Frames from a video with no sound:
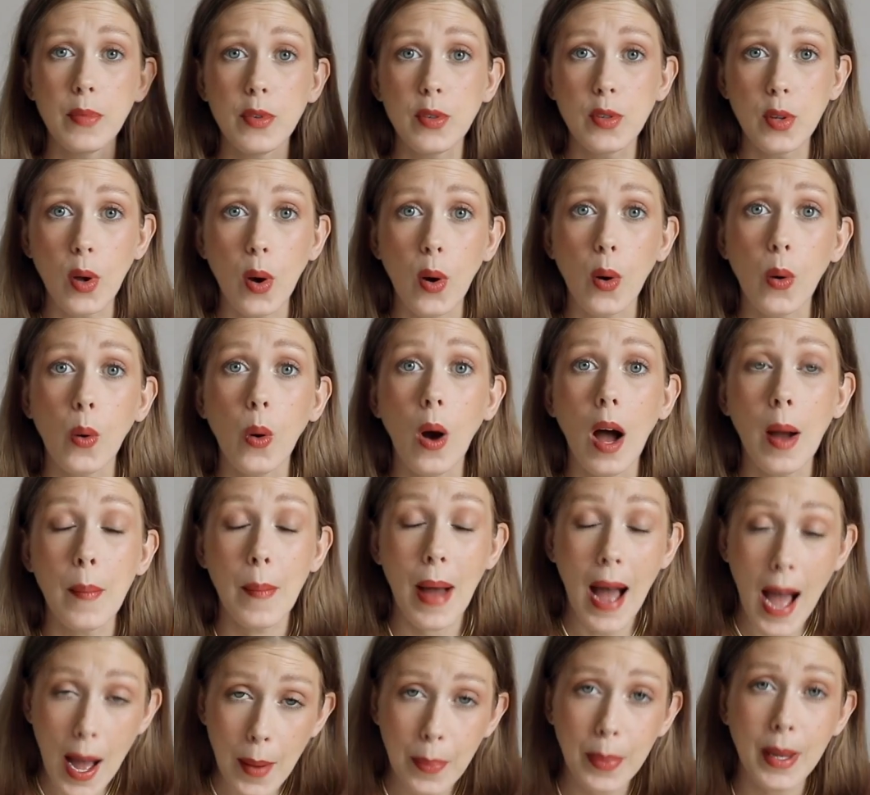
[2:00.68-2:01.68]
so I'm
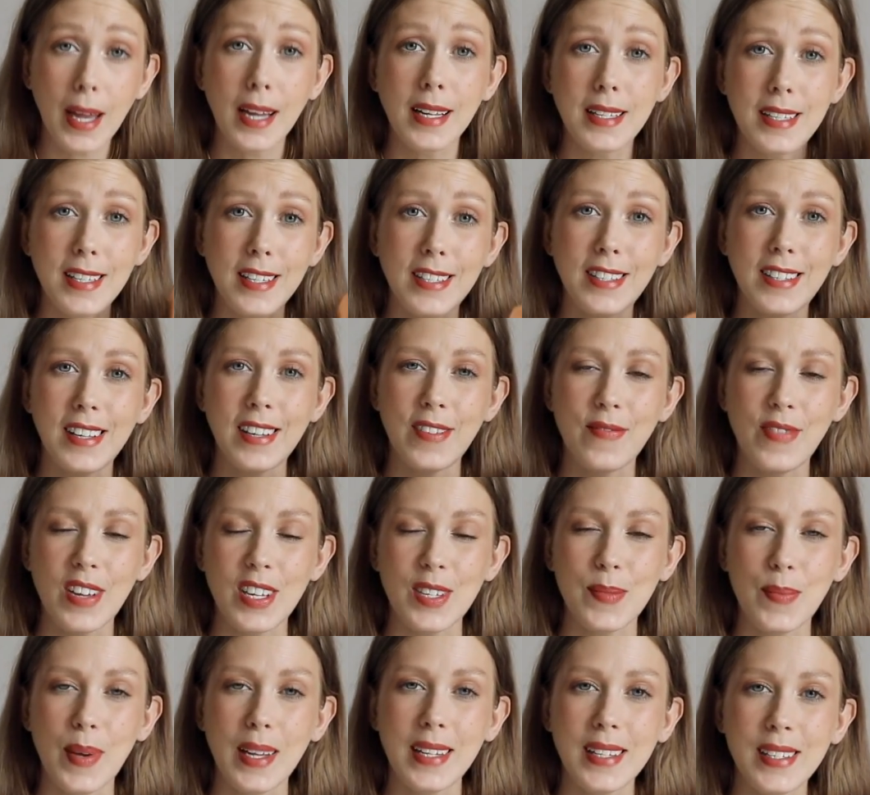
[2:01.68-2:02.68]
happy I did the
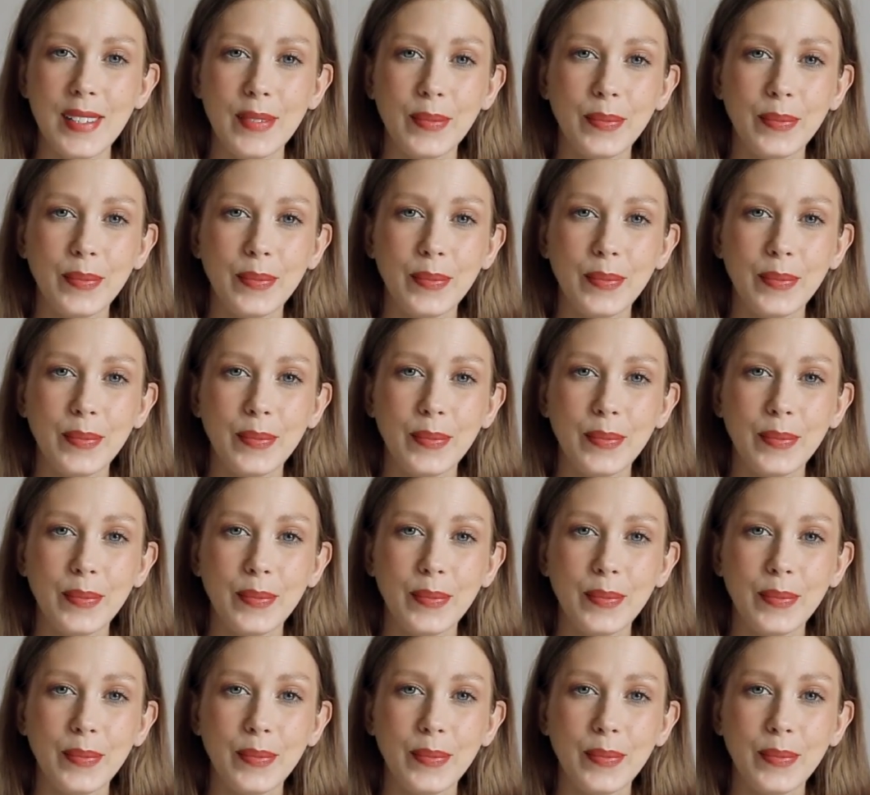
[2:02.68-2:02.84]
investment.